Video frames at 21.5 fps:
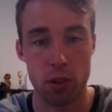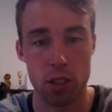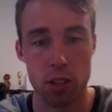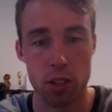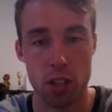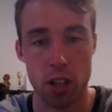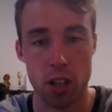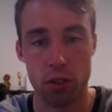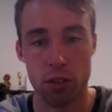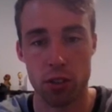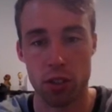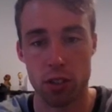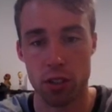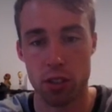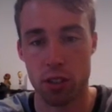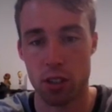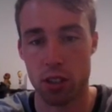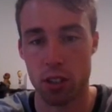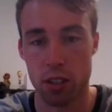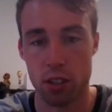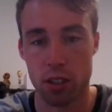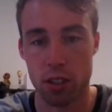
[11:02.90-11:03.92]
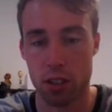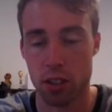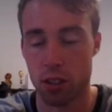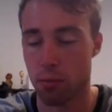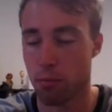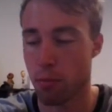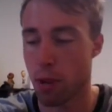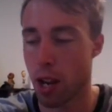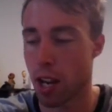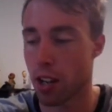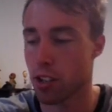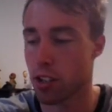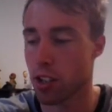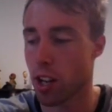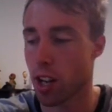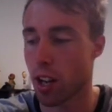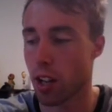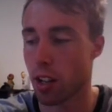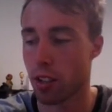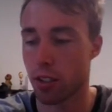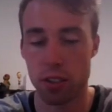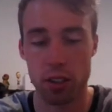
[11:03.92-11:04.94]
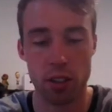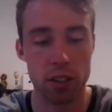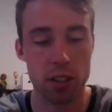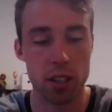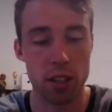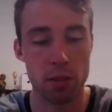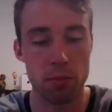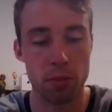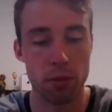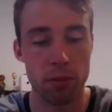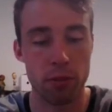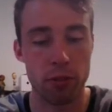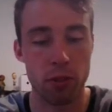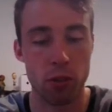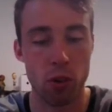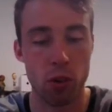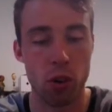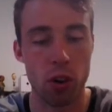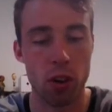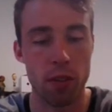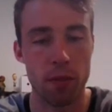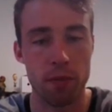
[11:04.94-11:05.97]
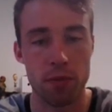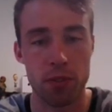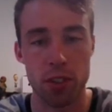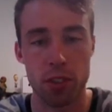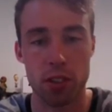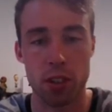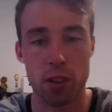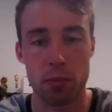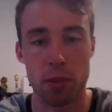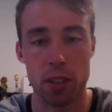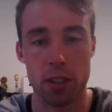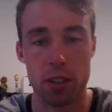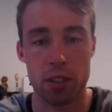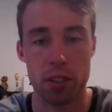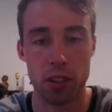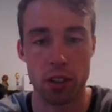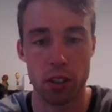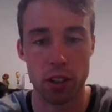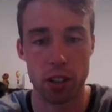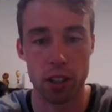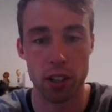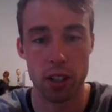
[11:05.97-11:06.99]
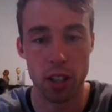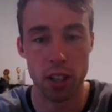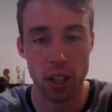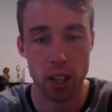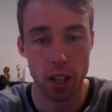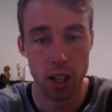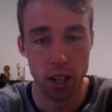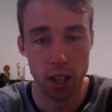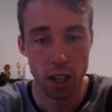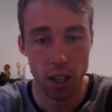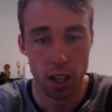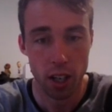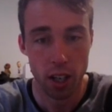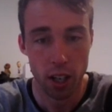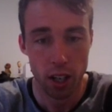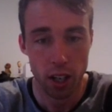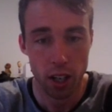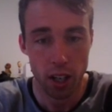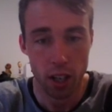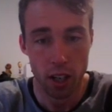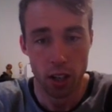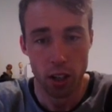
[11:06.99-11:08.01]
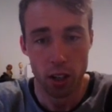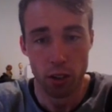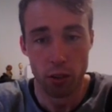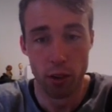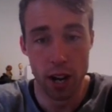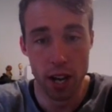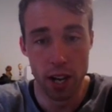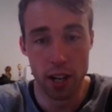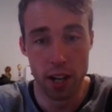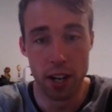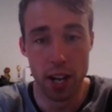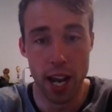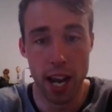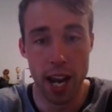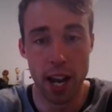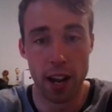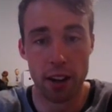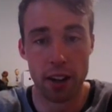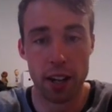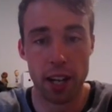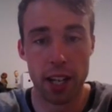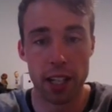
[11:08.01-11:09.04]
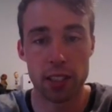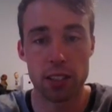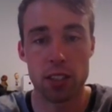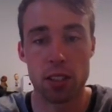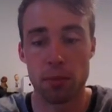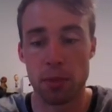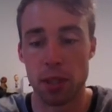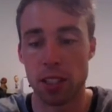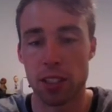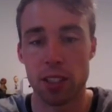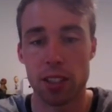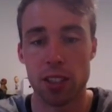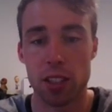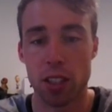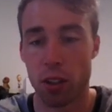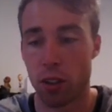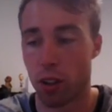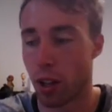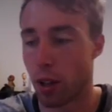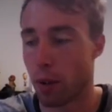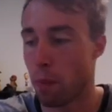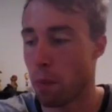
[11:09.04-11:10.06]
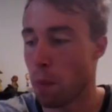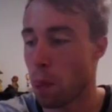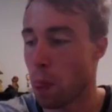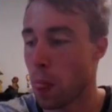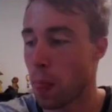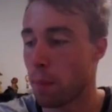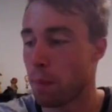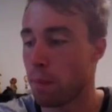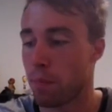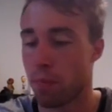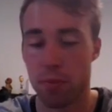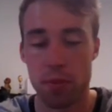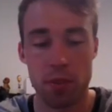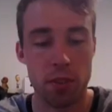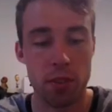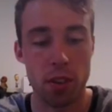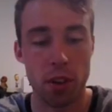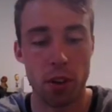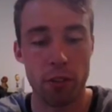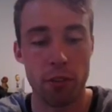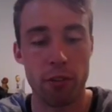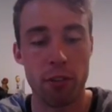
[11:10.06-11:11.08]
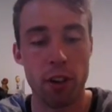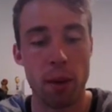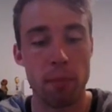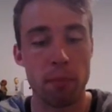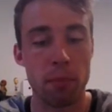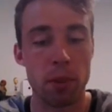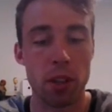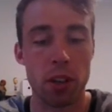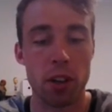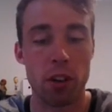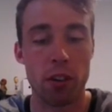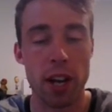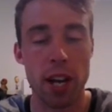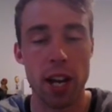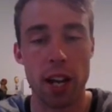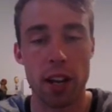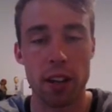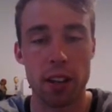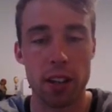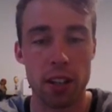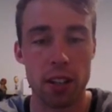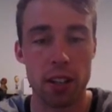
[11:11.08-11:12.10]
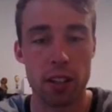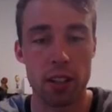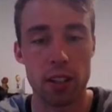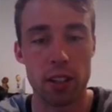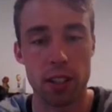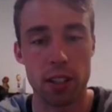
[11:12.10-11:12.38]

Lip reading: which I'll just smash out as I did before. Just got my side written down next to me just so I'm not fumbling around.